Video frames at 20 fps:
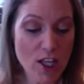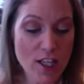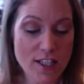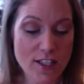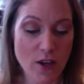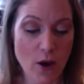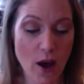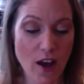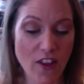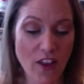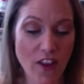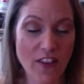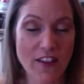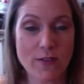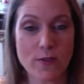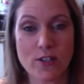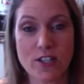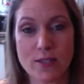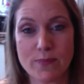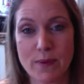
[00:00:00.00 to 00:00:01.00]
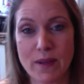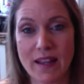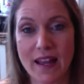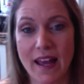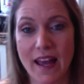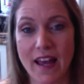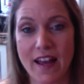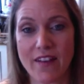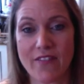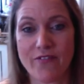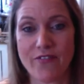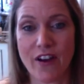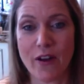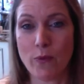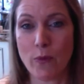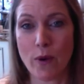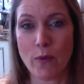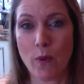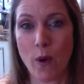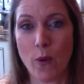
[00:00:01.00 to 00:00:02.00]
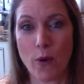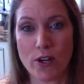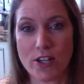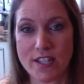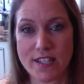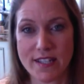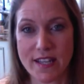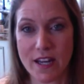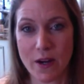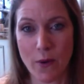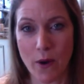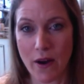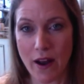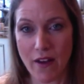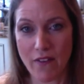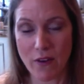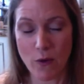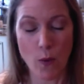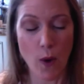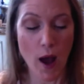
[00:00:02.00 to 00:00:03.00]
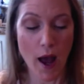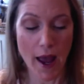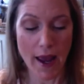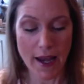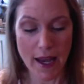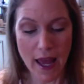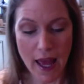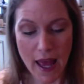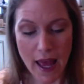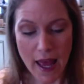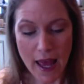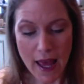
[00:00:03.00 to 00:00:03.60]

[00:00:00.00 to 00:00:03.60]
So I thought this would just be like a fun one while we're just sitting around having wine.